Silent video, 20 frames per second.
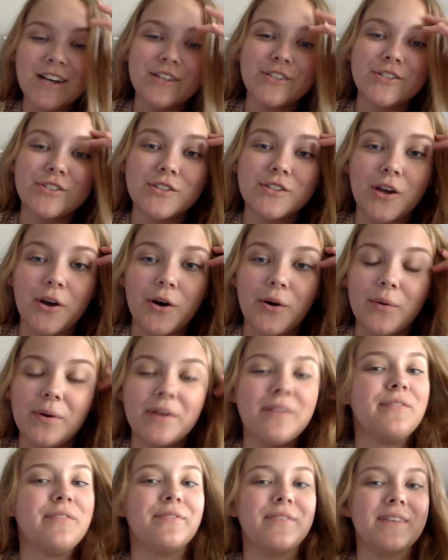so
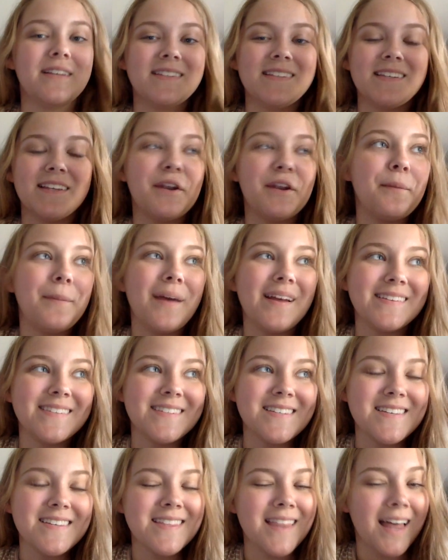if it's a little
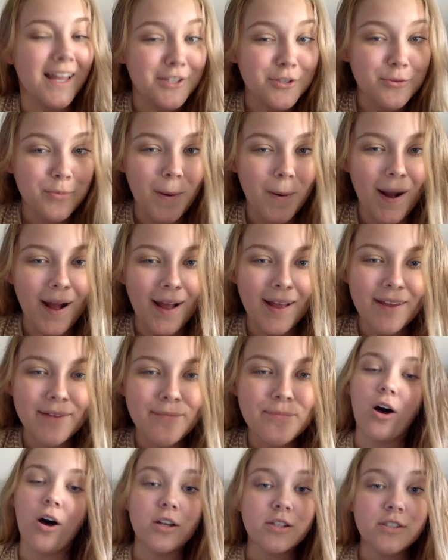messy, that's why.
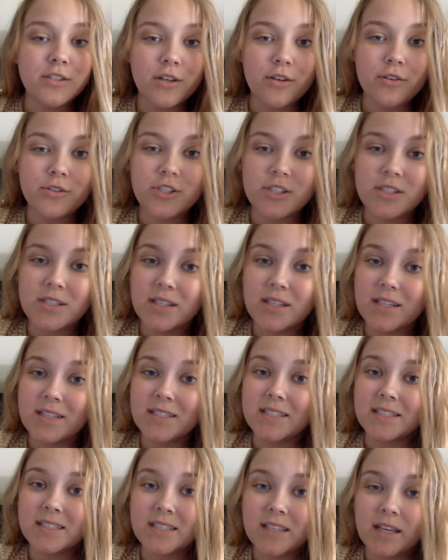Also, just a little
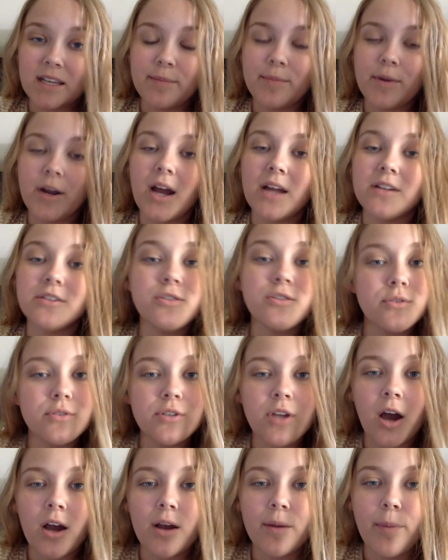disclaimer, I do
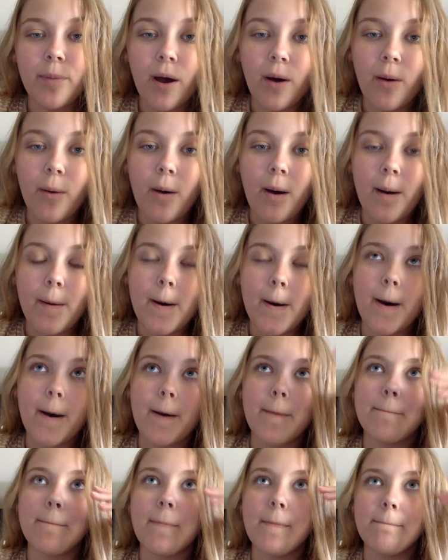talk about
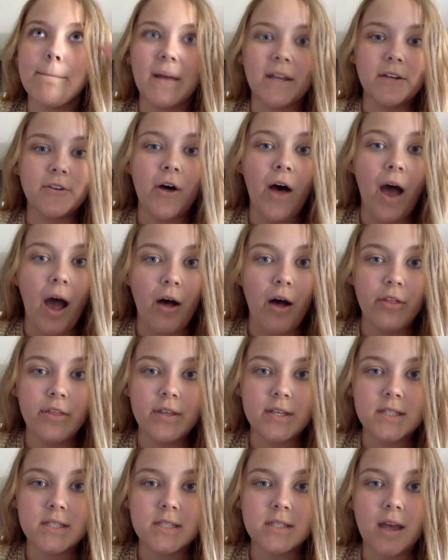mental health
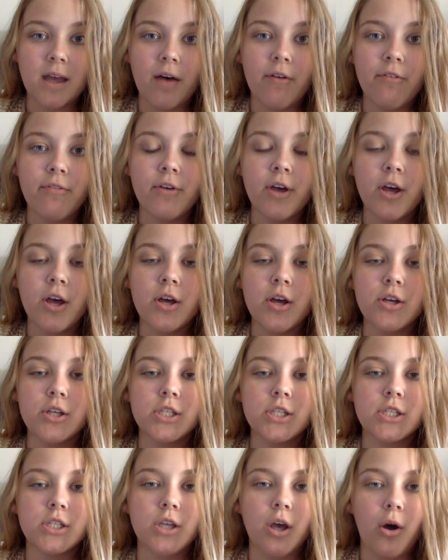and stuff,
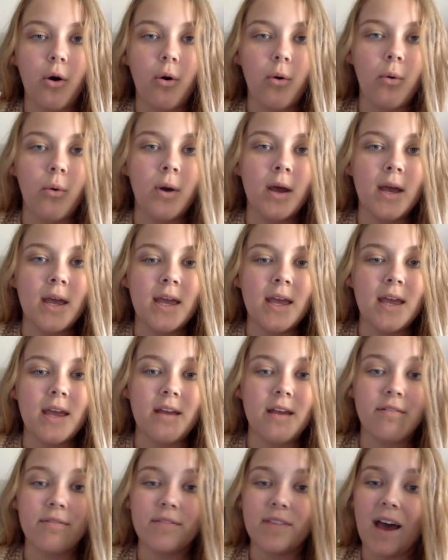so
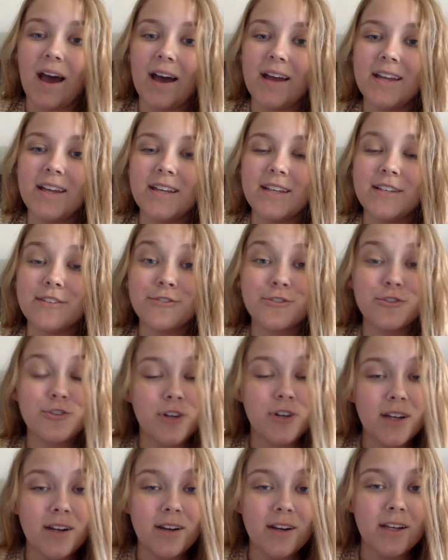if that is
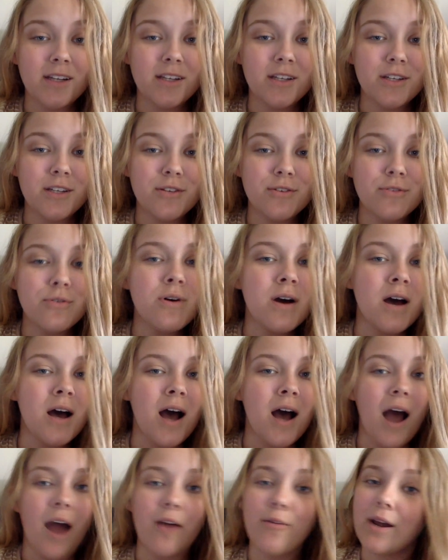triggering to you,
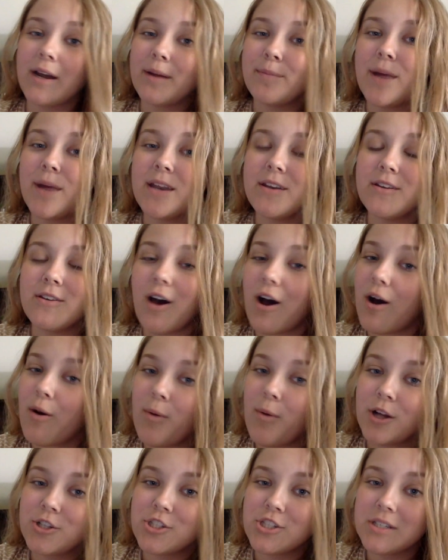I recommend
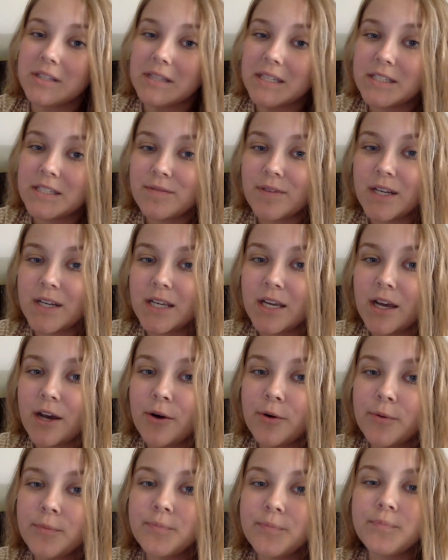not watching this
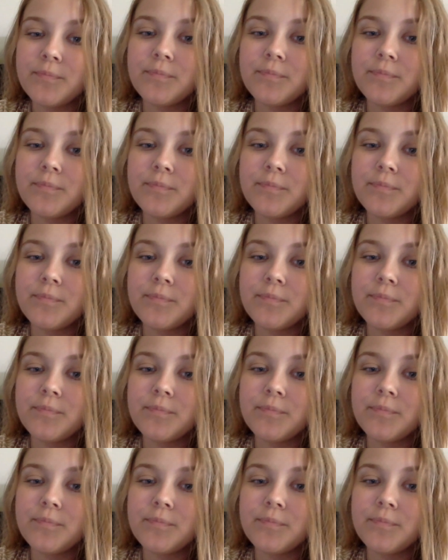video.